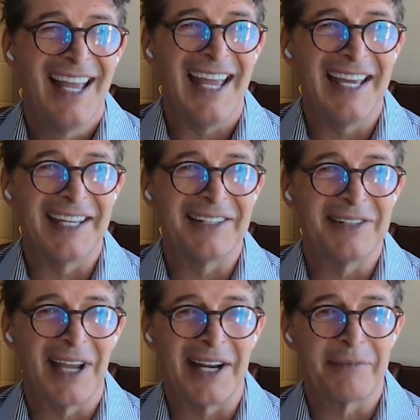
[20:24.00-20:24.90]

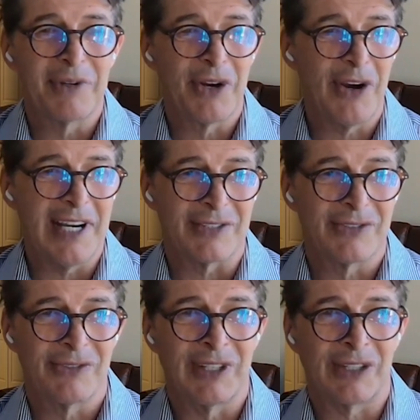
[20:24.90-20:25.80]
and I'm
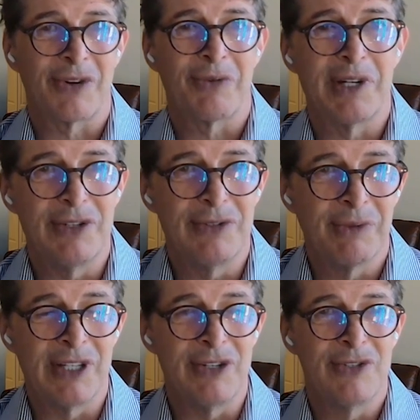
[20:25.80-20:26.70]
curious, Victor, when
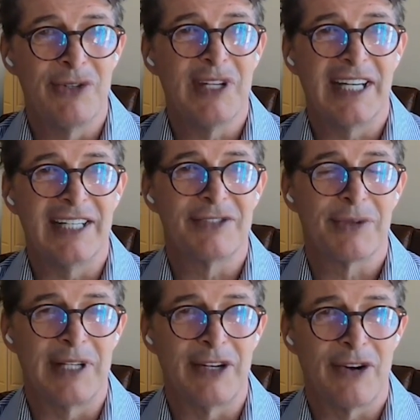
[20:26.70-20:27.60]
you do get
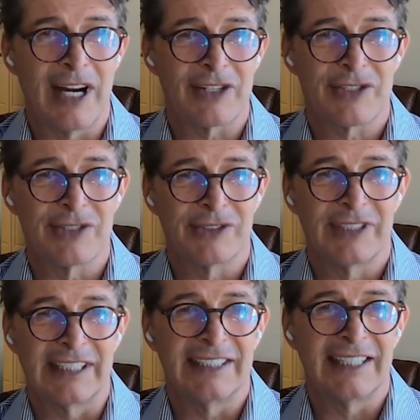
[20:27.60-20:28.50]
into an international
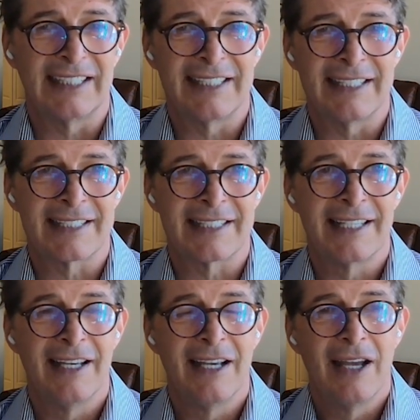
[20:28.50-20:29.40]
thing like this,
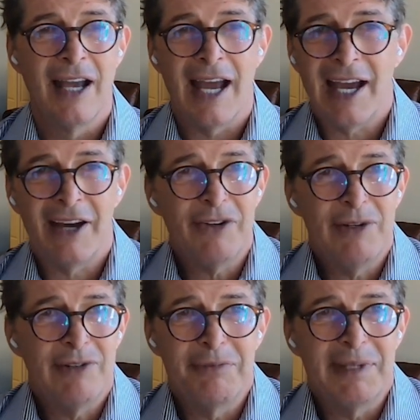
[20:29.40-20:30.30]
how do
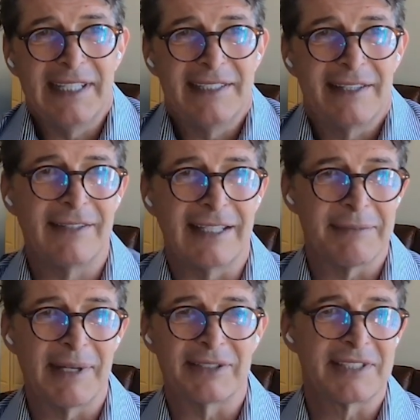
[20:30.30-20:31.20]
you even begin to think
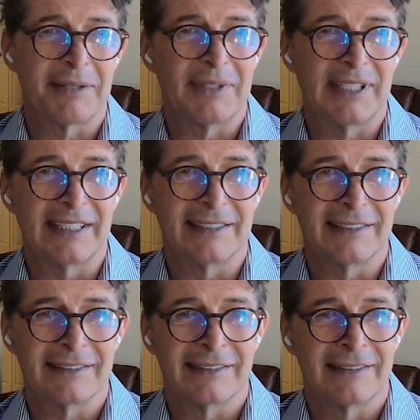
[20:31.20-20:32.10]
about something
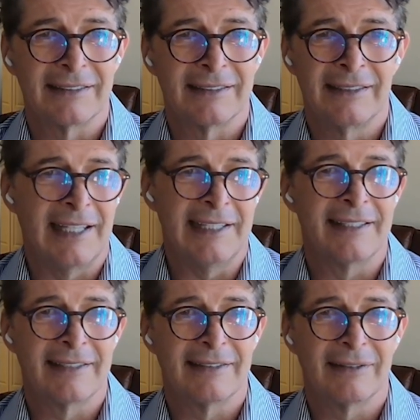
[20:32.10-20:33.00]
like
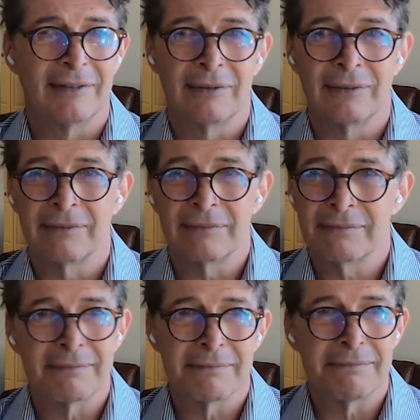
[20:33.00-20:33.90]

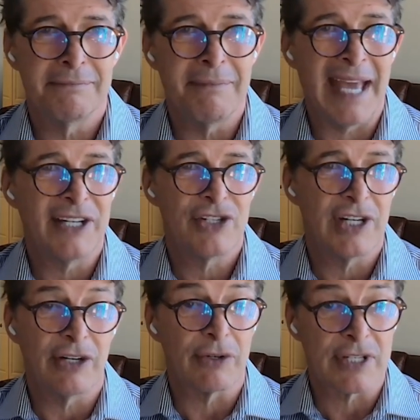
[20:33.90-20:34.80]

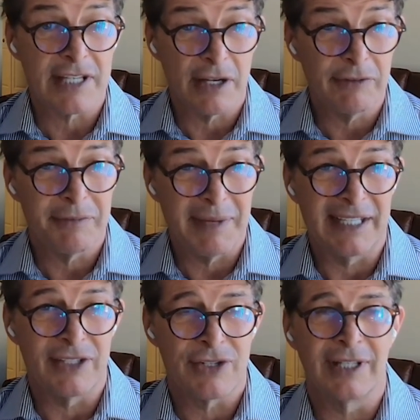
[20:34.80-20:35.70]
managing or
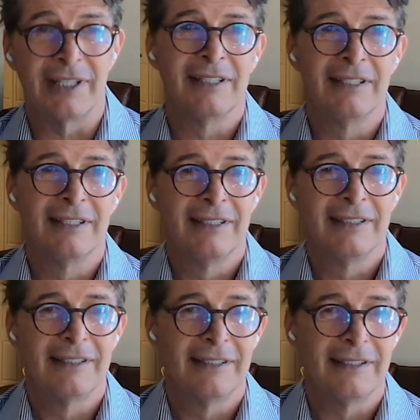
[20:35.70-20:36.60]
self-managing
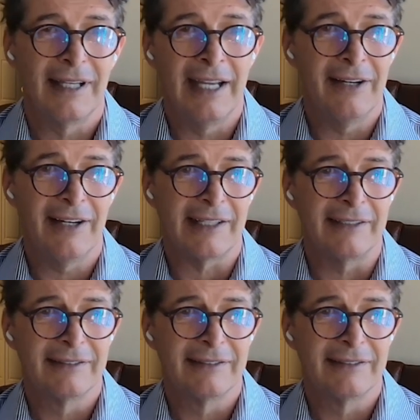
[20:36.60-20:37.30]
AI?